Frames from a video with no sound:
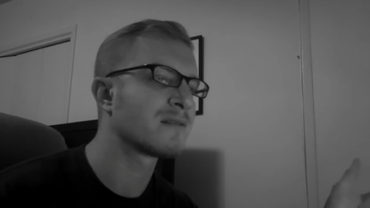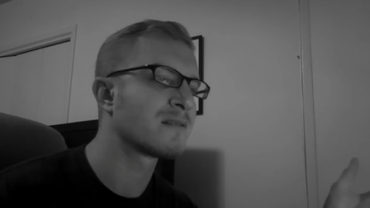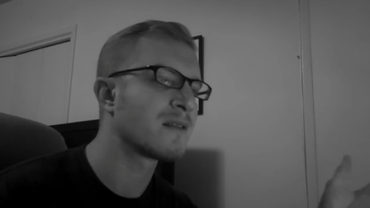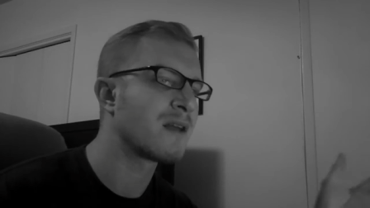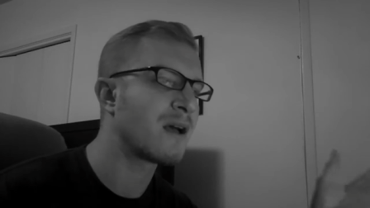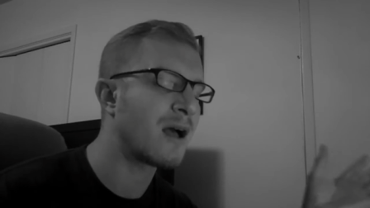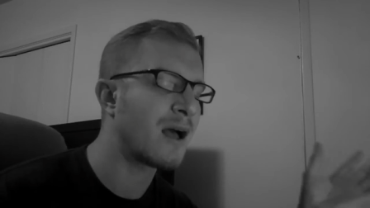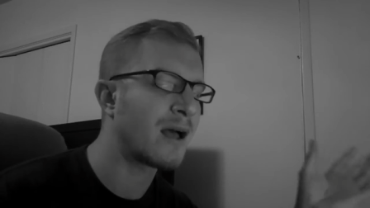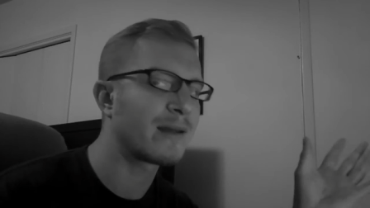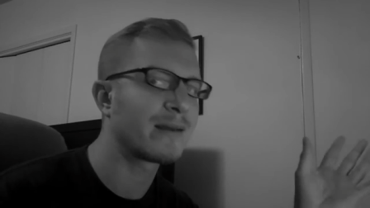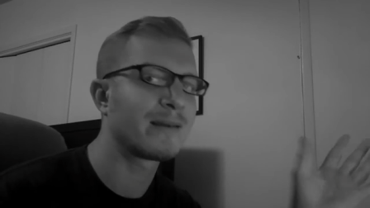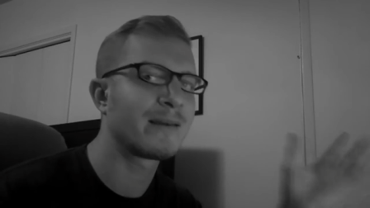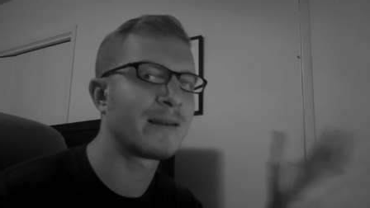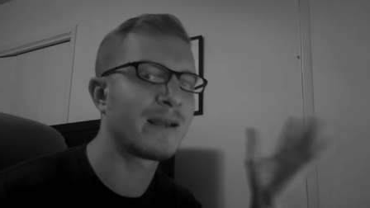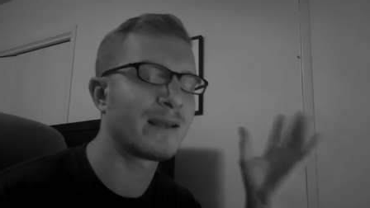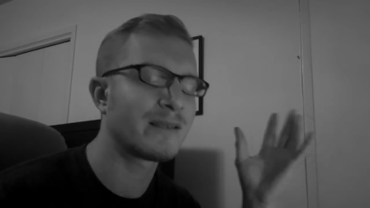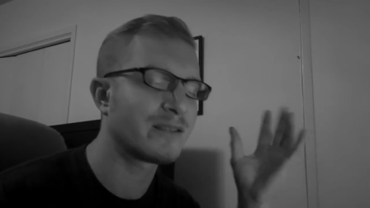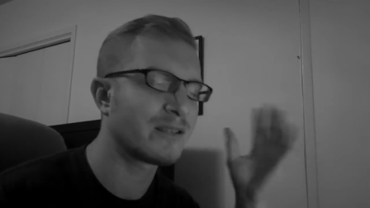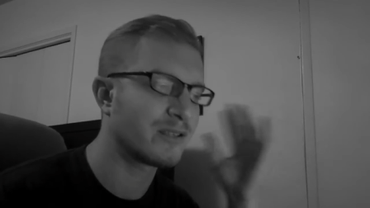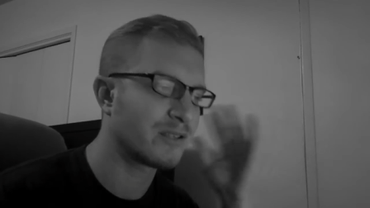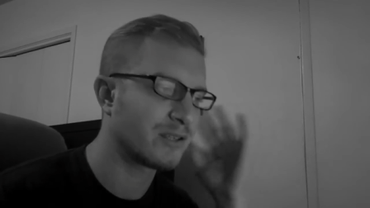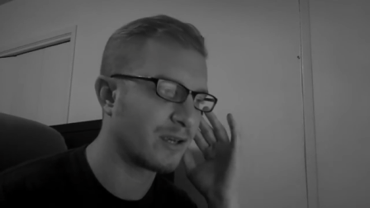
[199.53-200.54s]
not
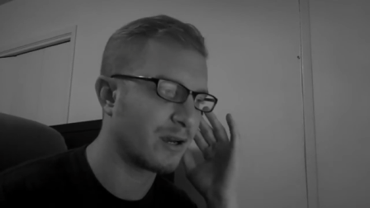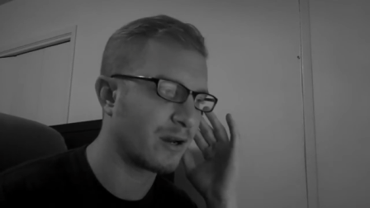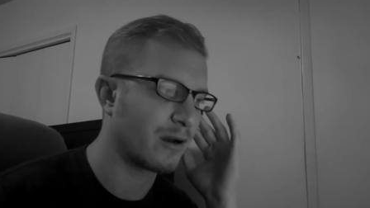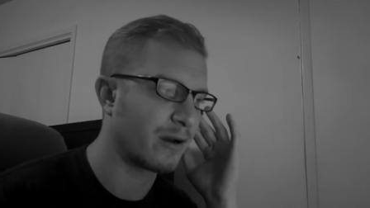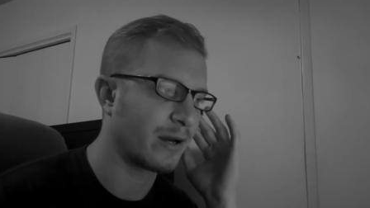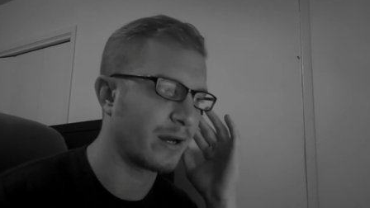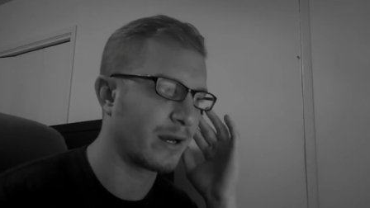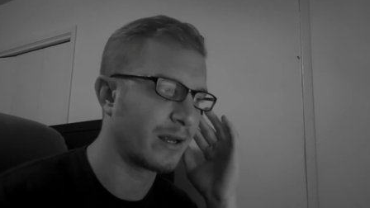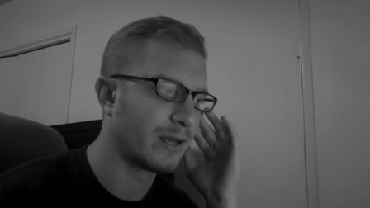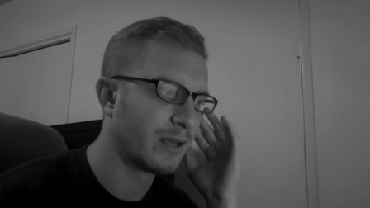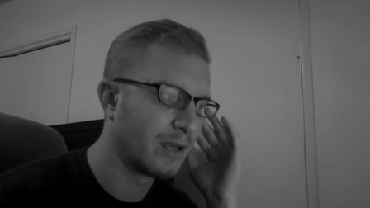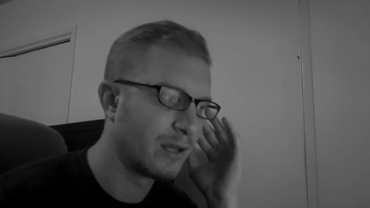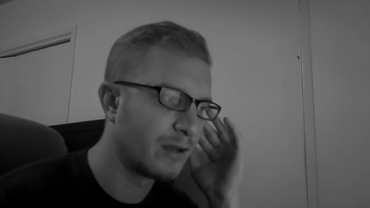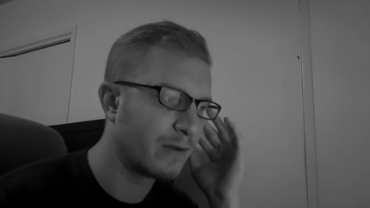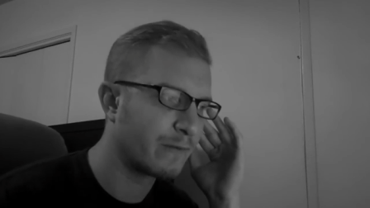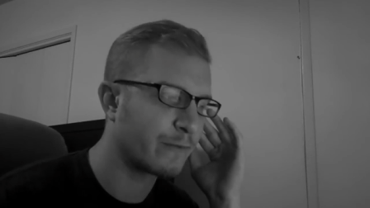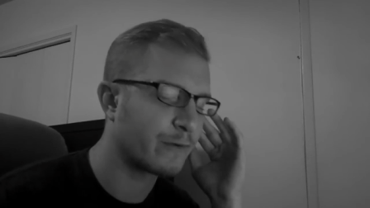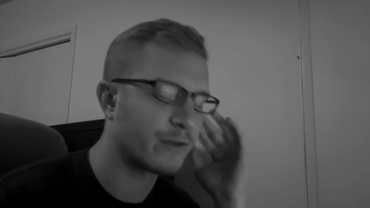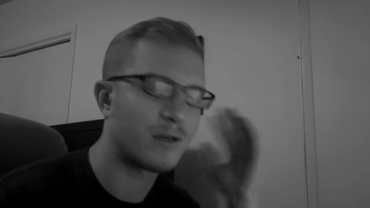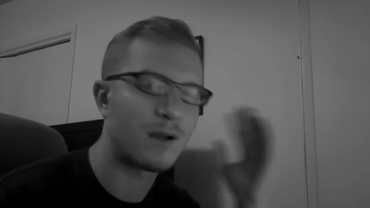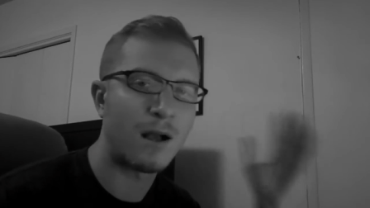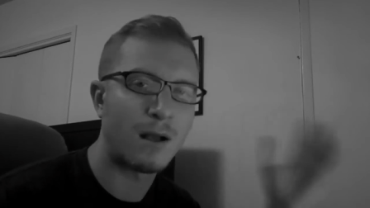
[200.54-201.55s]
necessary
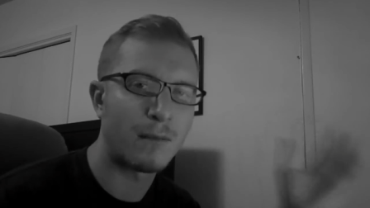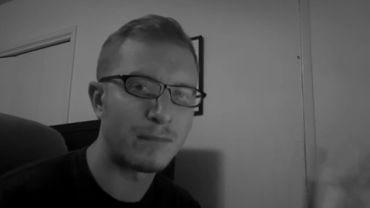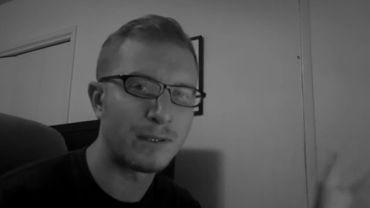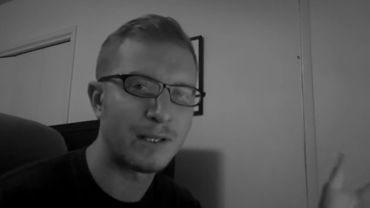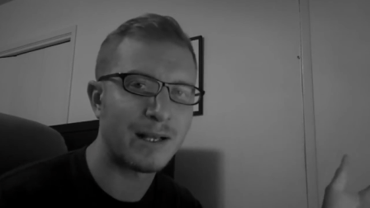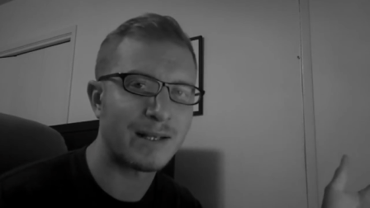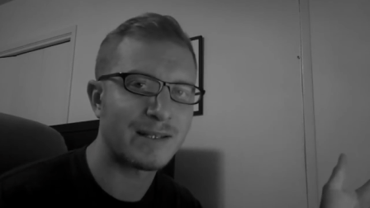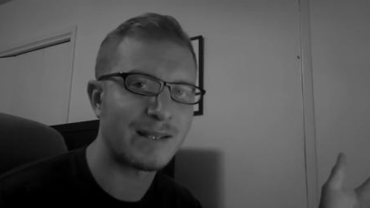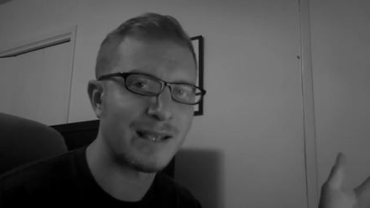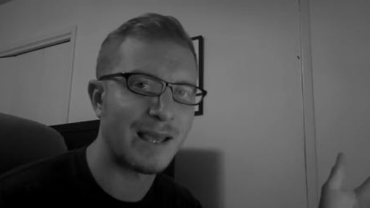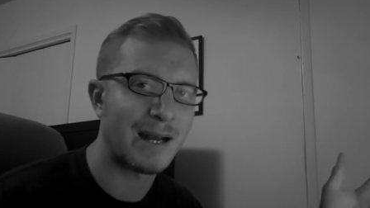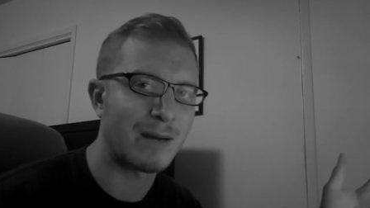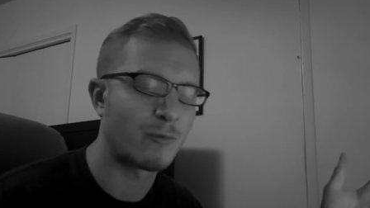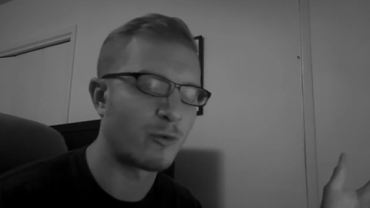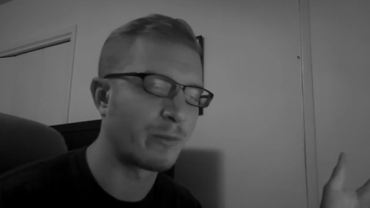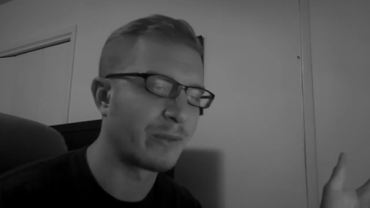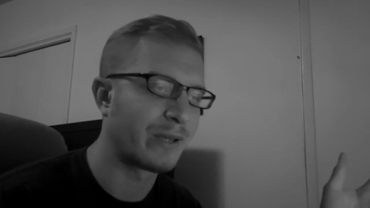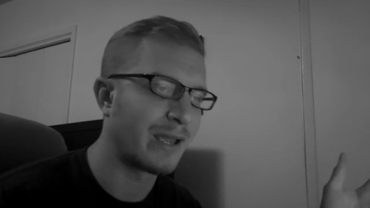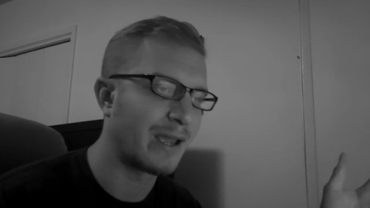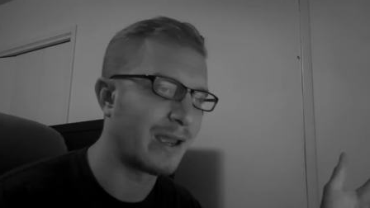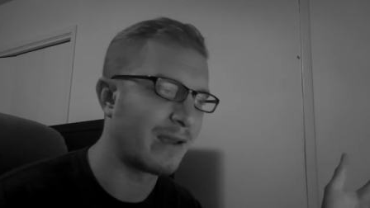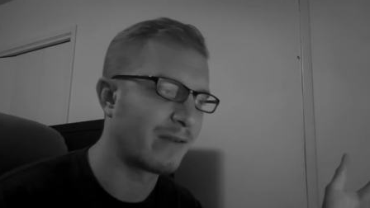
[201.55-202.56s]
for complex
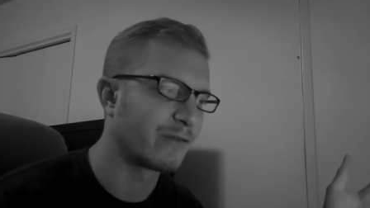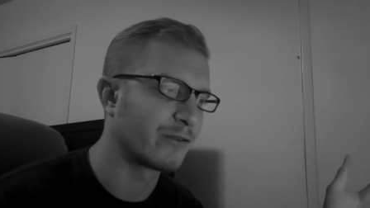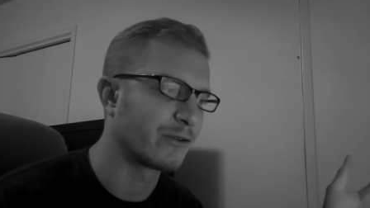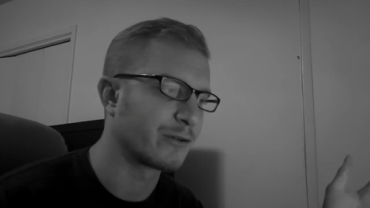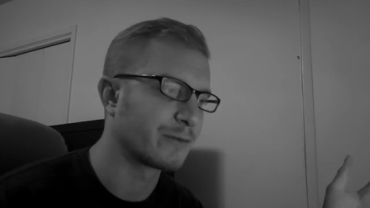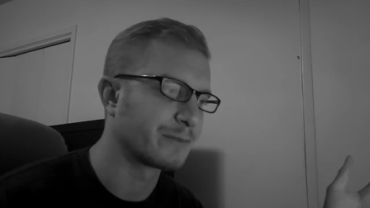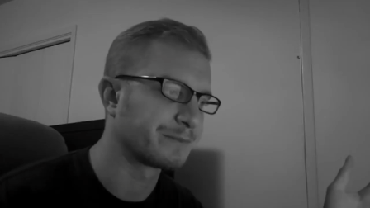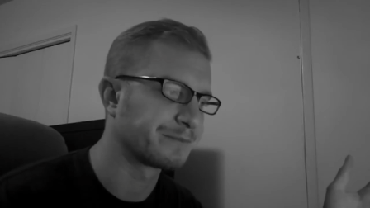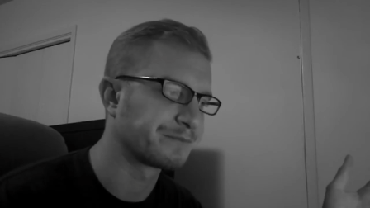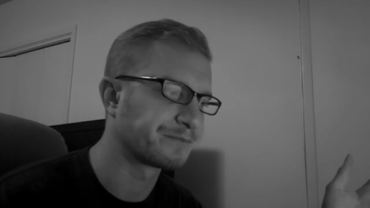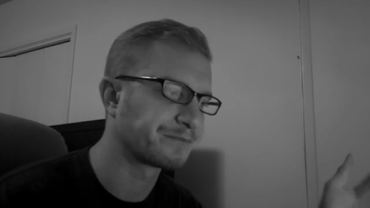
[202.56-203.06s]
animal behavior.